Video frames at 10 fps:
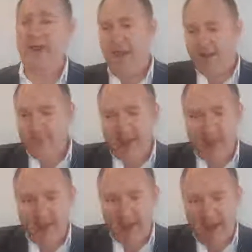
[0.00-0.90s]
and yet you
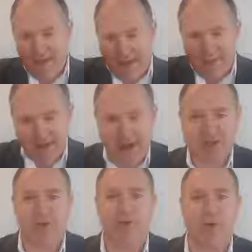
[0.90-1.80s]
might have an
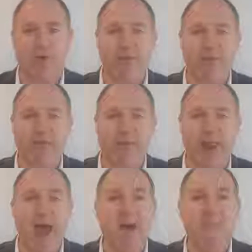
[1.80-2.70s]
application form for them to
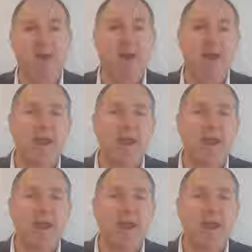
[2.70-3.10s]
fill out.